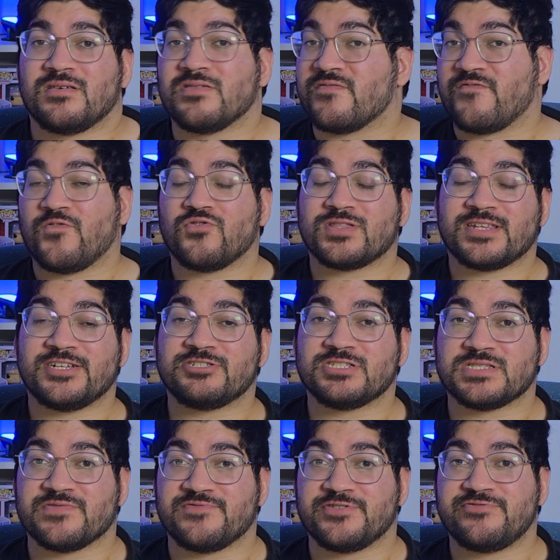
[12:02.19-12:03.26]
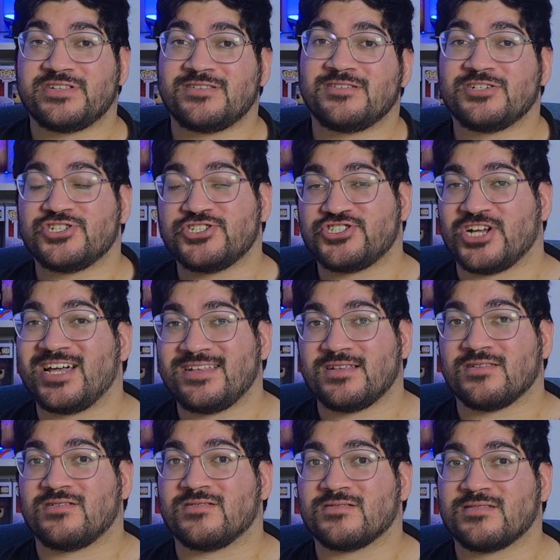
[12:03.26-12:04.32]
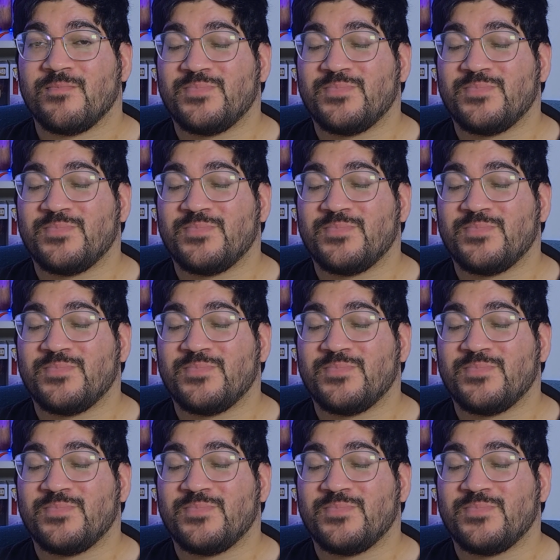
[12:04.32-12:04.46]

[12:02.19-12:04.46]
The 4 Treasures of Ruin, shiny locked.